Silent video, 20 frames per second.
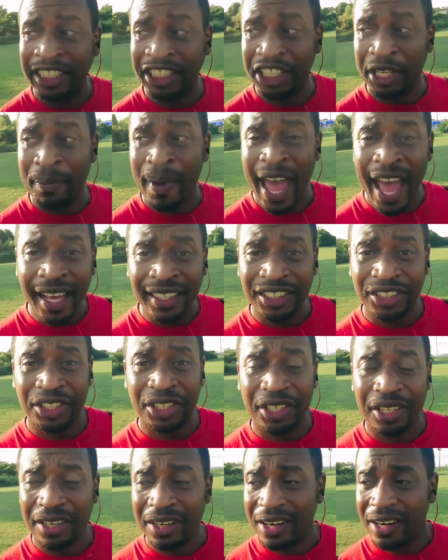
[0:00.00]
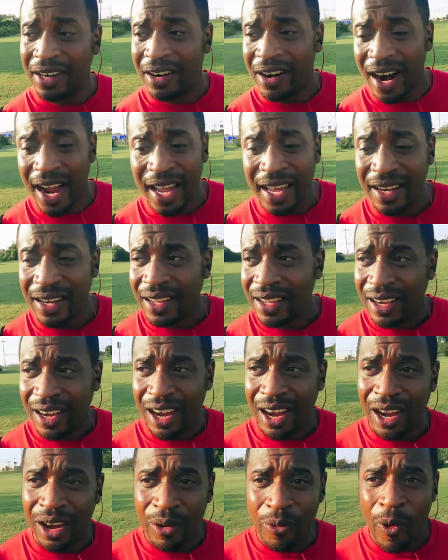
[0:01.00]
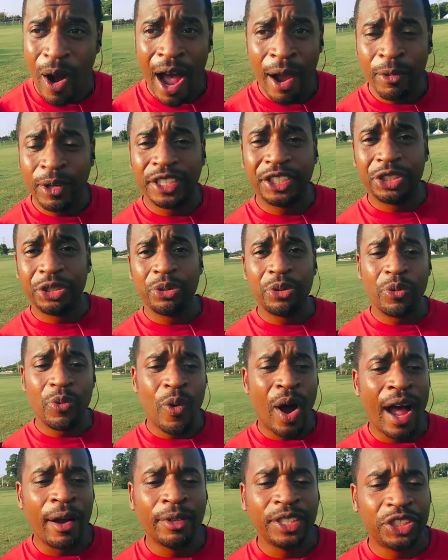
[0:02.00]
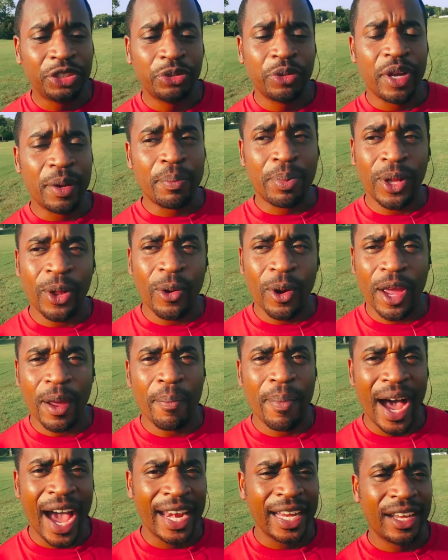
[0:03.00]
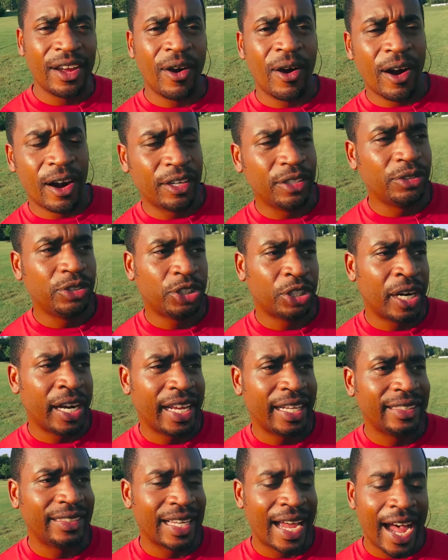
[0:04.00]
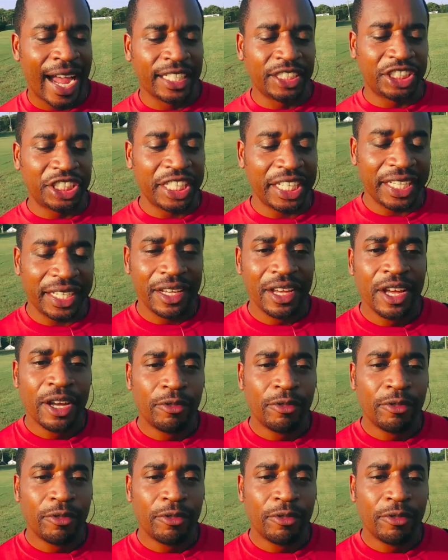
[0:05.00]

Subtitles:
Chi master, right? Why would you employ a bodyguard who trained Tai Chi,